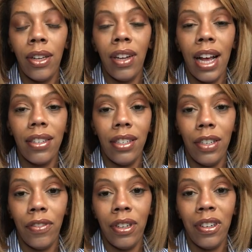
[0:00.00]
There are lots of
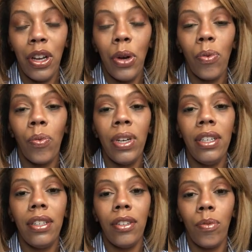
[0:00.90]
different
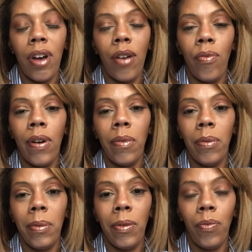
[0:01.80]
reasons why a
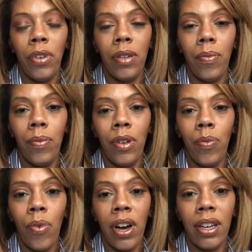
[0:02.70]
woman would
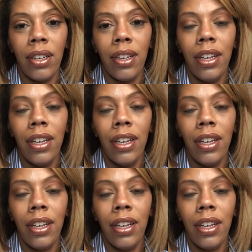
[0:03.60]
want